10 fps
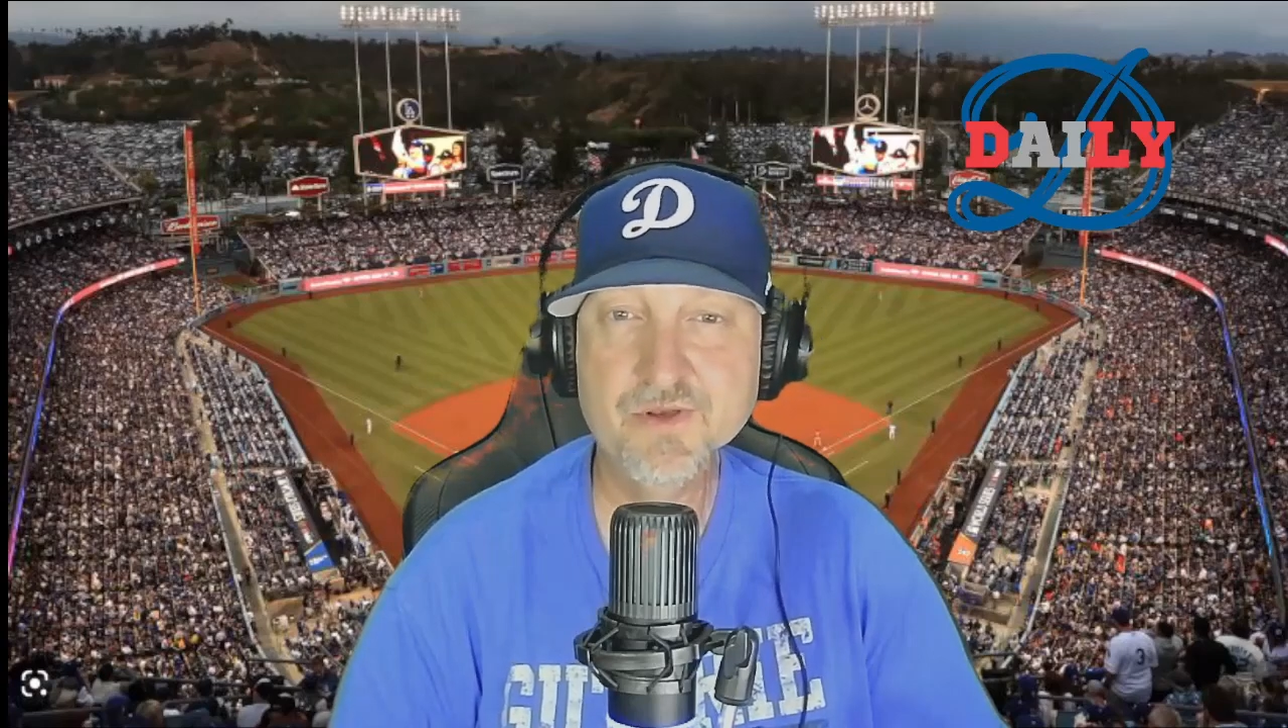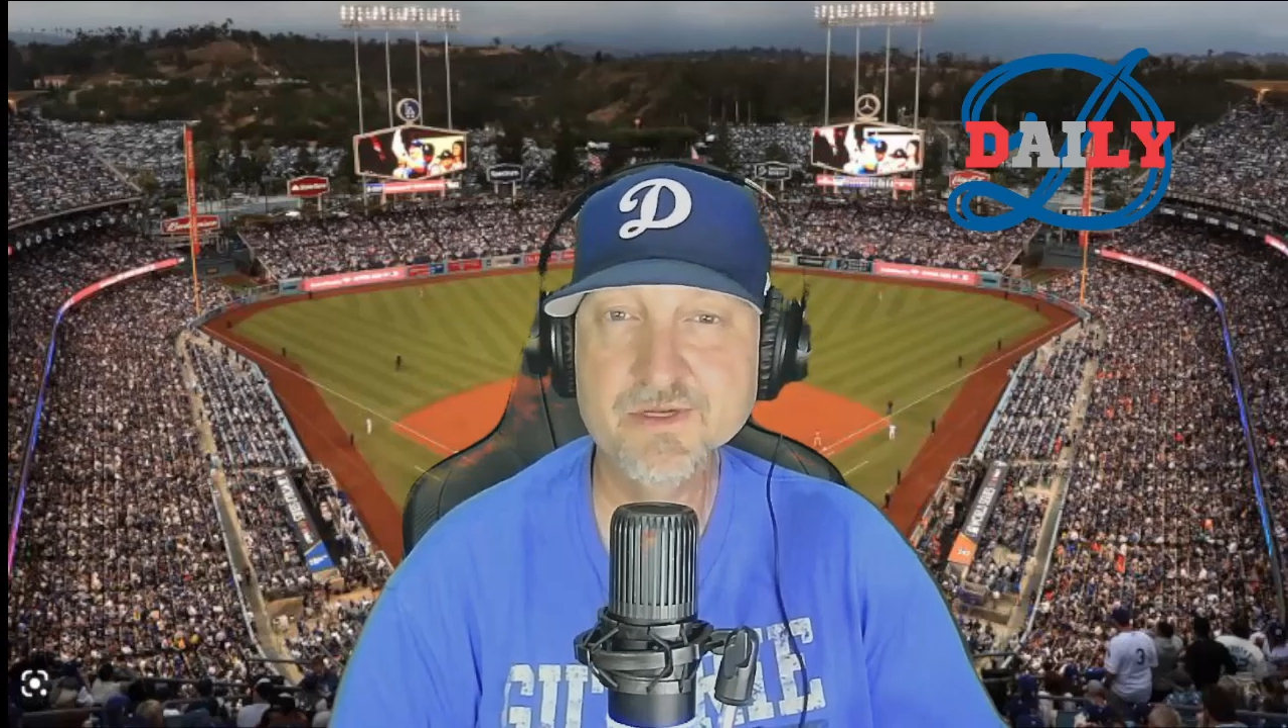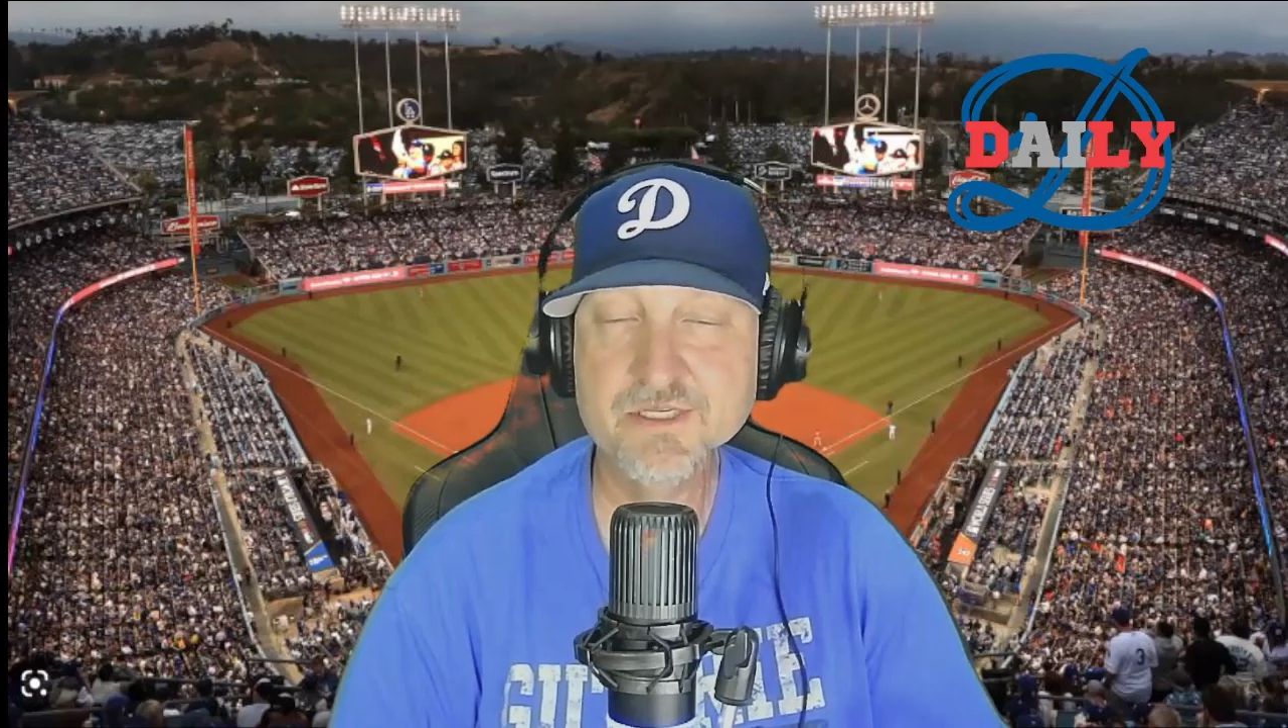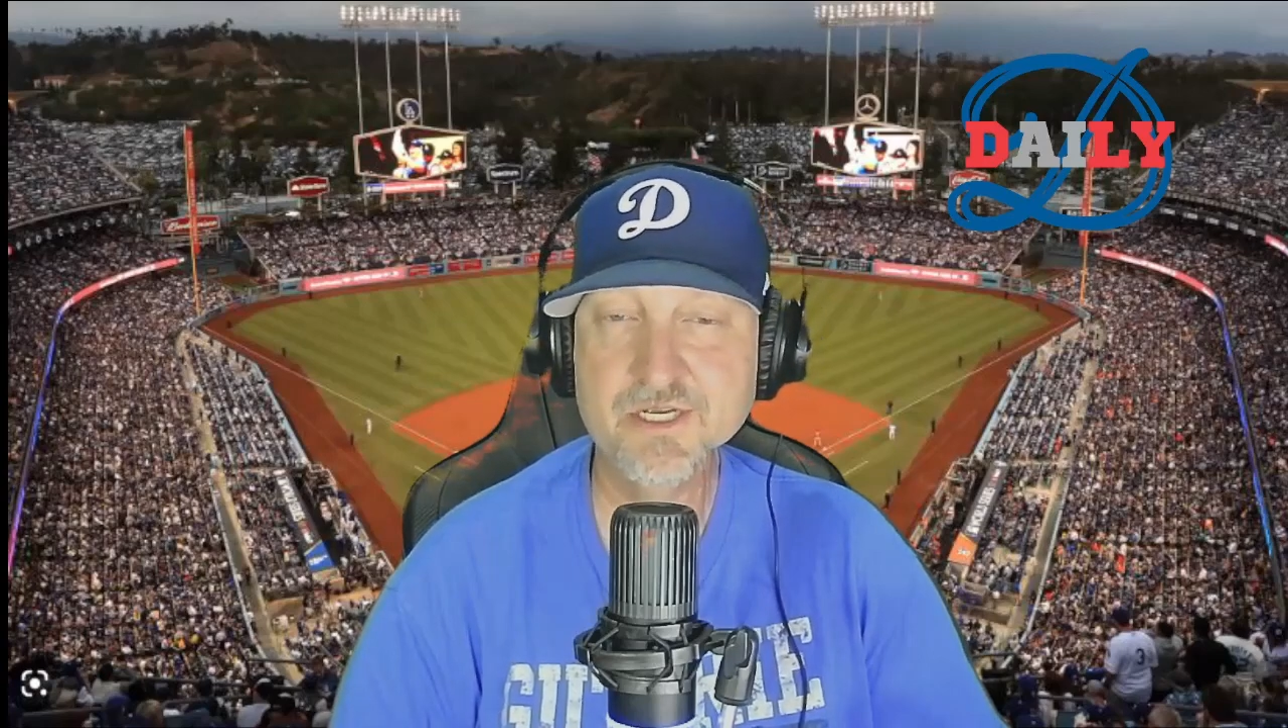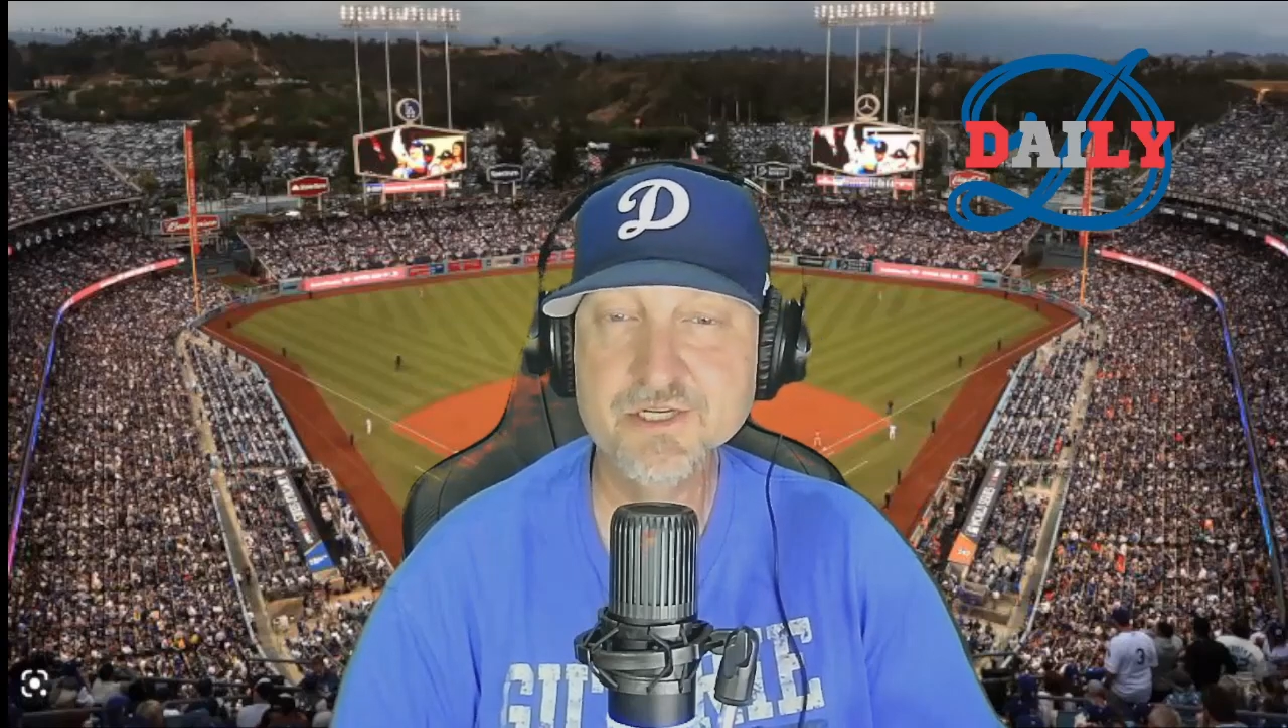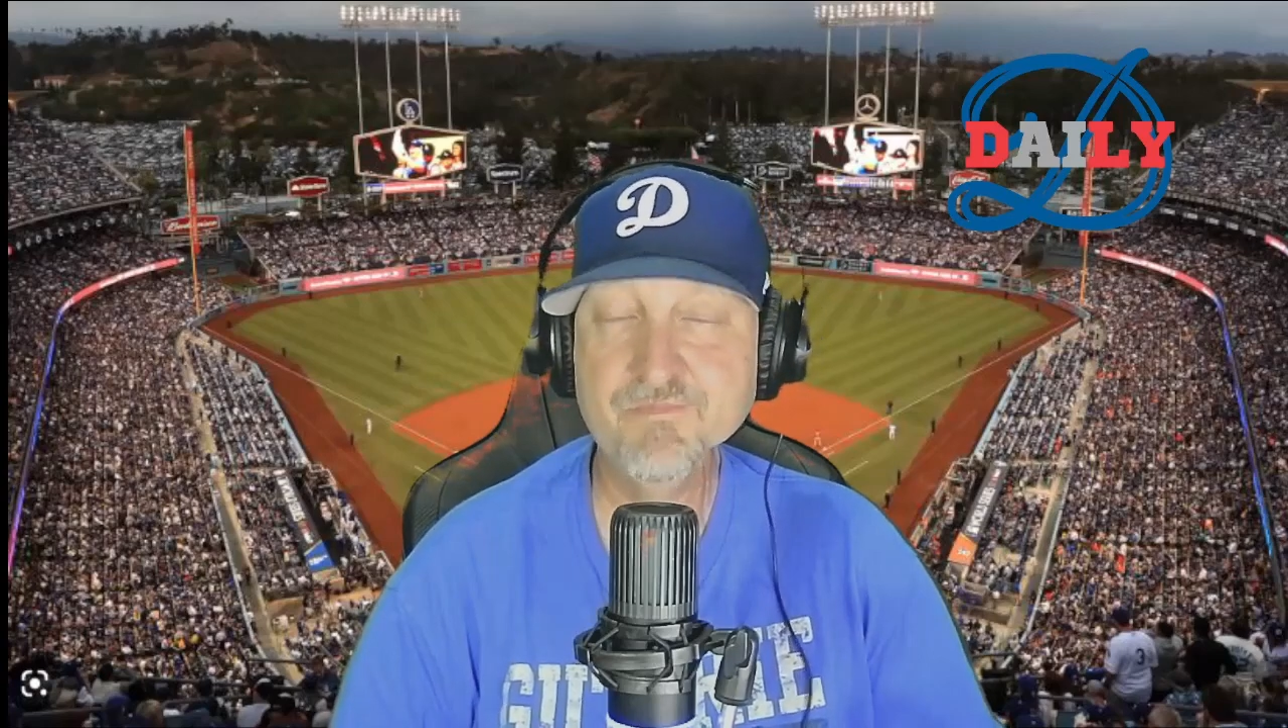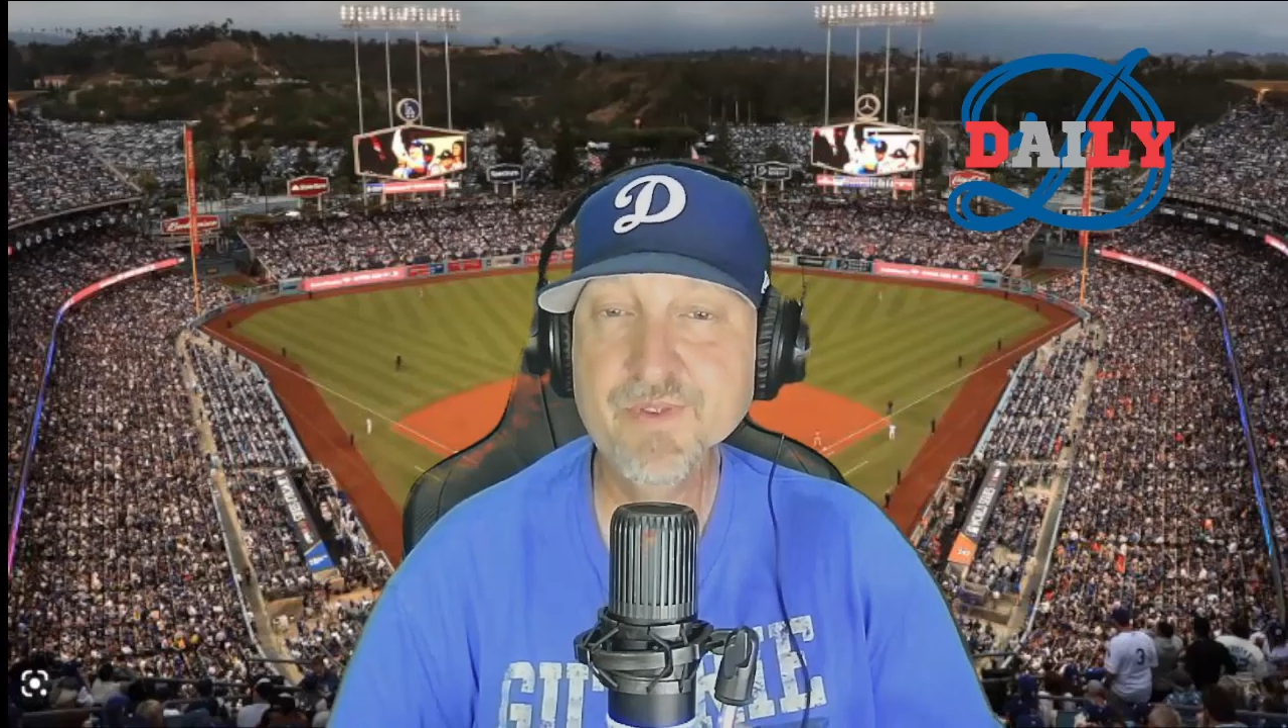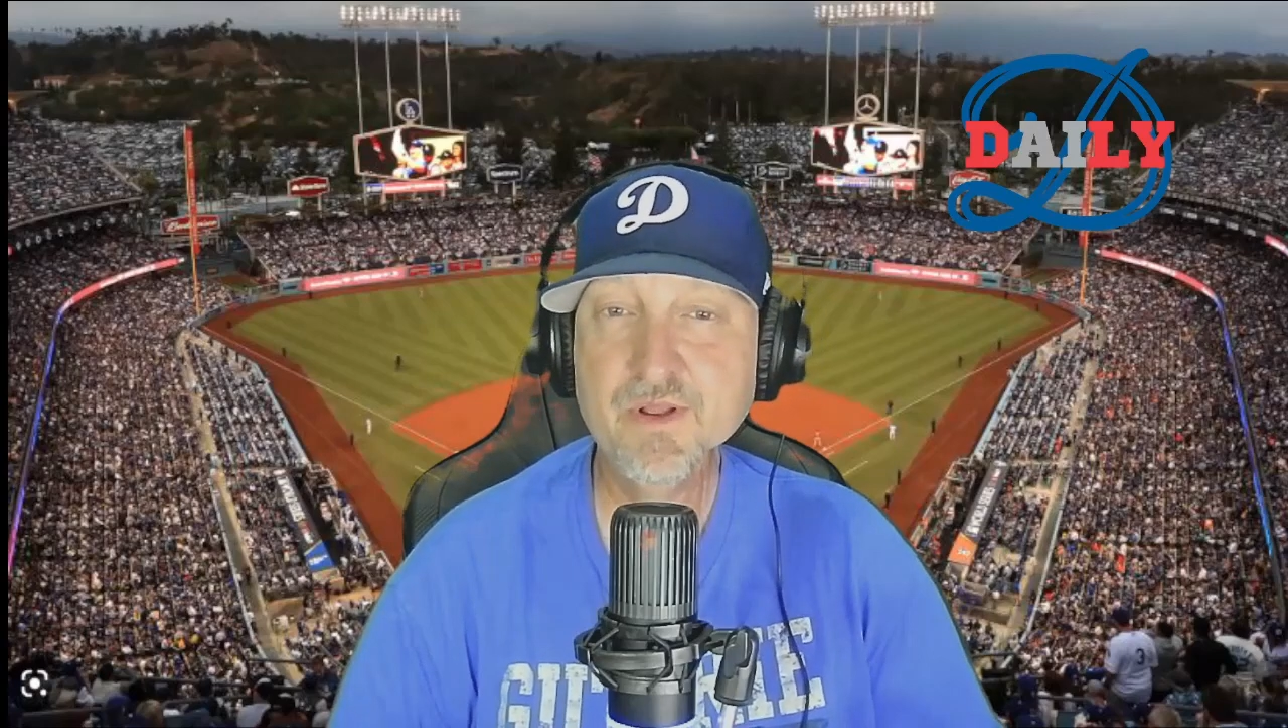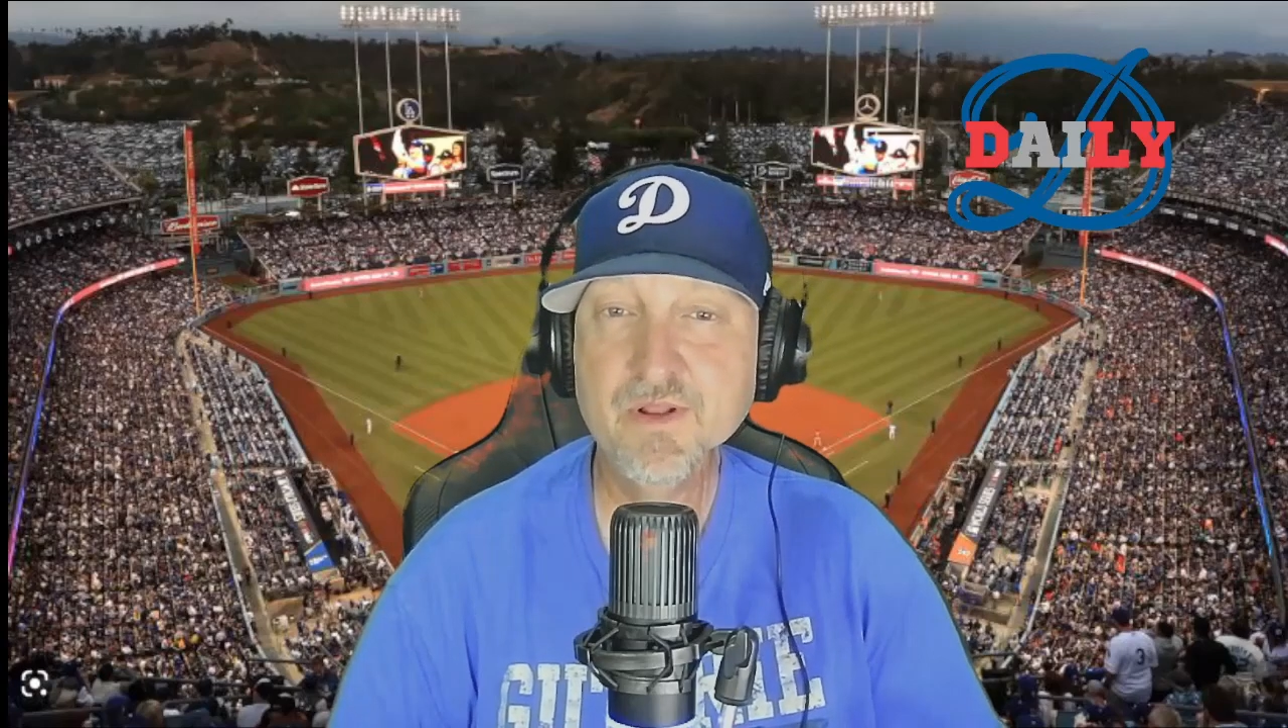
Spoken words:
decision.